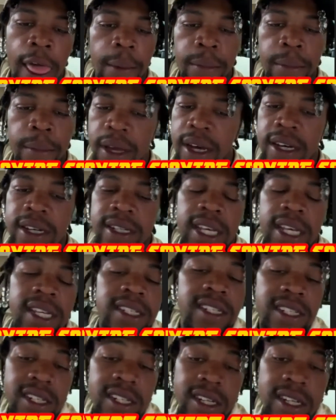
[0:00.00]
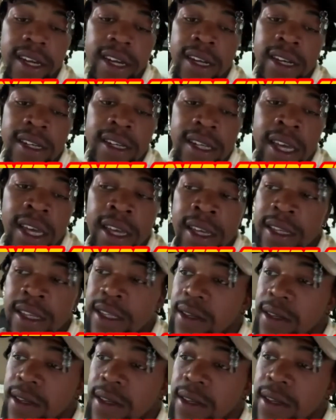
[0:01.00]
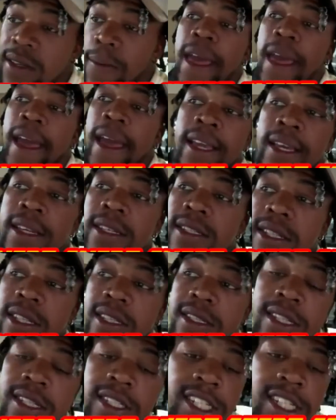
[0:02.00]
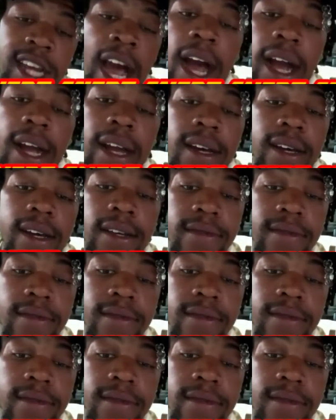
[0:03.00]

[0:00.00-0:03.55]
because they just look at us as, hey, he's just a jock.